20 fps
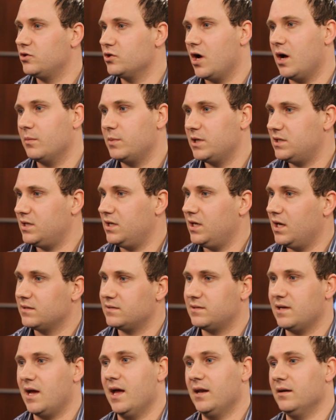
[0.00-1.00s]
a job at
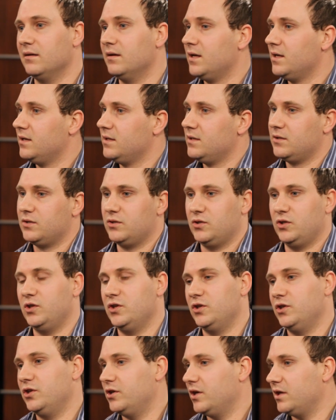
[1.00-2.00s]

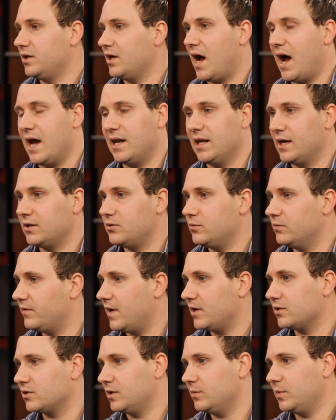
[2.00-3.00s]
TSN, I'd like to
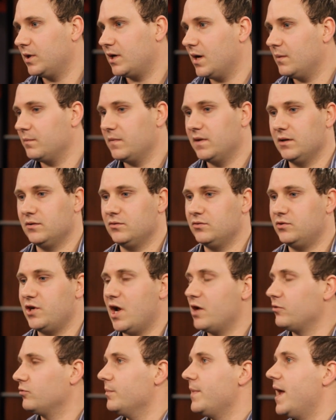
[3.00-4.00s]
eventually become the
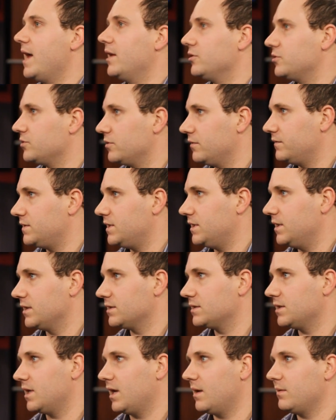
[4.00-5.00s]
general manager of
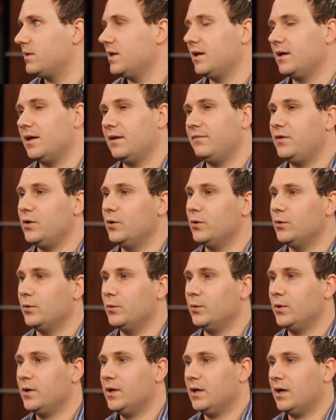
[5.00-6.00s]
TSN. I think if
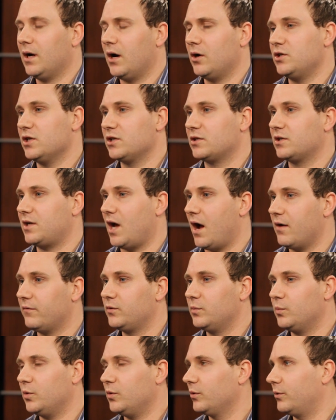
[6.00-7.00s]
you, are just
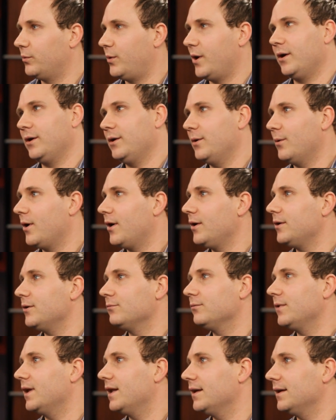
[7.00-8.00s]
comfortable with where you are,
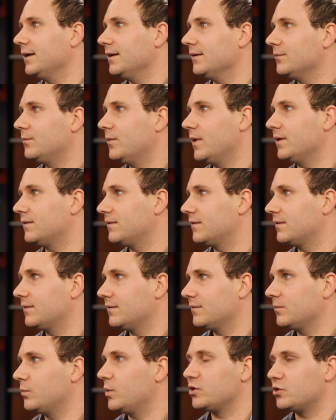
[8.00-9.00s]
you're really
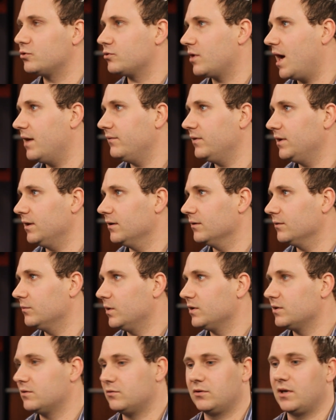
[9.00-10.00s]
what's what's driving you, what's